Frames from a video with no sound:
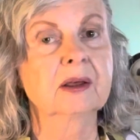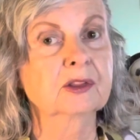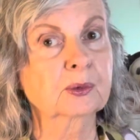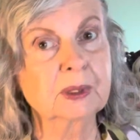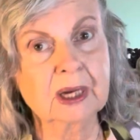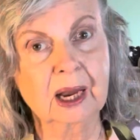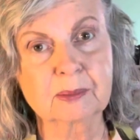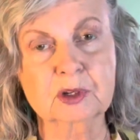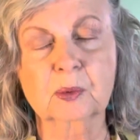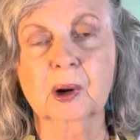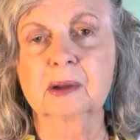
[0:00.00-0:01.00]
3
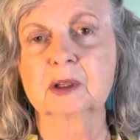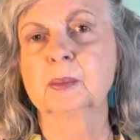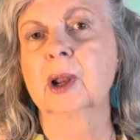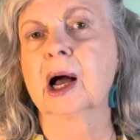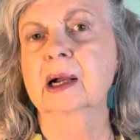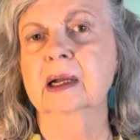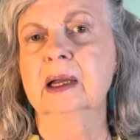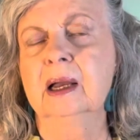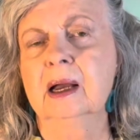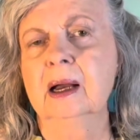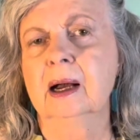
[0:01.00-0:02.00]
times around the block.
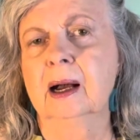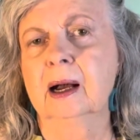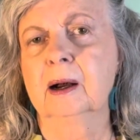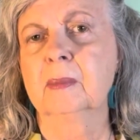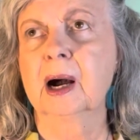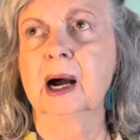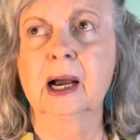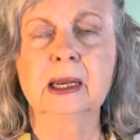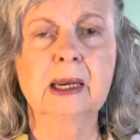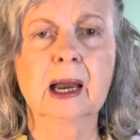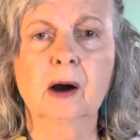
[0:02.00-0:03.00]

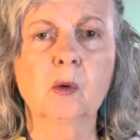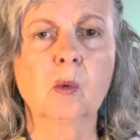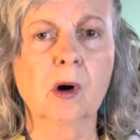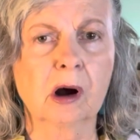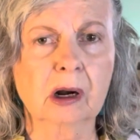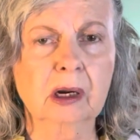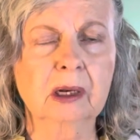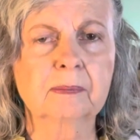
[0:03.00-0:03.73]
I now walk